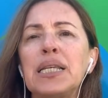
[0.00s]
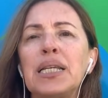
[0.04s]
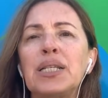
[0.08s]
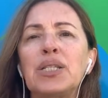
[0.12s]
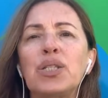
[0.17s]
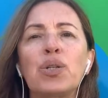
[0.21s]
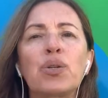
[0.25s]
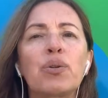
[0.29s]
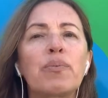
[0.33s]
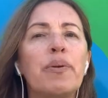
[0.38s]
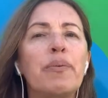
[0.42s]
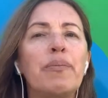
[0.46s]
it
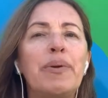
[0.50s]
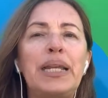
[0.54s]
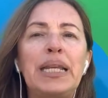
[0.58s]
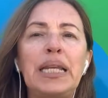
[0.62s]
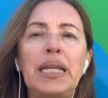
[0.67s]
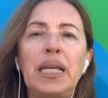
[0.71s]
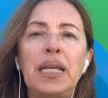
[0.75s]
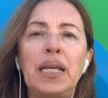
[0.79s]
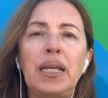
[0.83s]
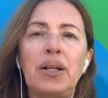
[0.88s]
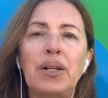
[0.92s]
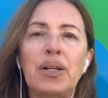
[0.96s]
took me many
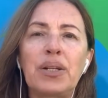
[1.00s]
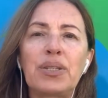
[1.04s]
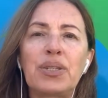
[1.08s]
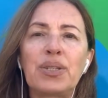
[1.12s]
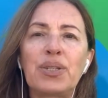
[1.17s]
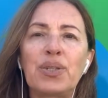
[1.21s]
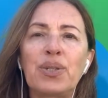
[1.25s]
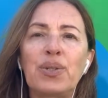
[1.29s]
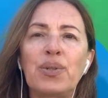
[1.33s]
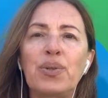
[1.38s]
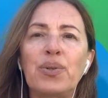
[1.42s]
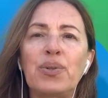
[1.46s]
years
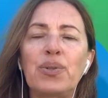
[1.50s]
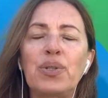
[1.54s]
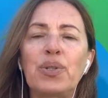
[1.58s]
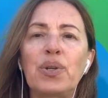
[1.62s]
to to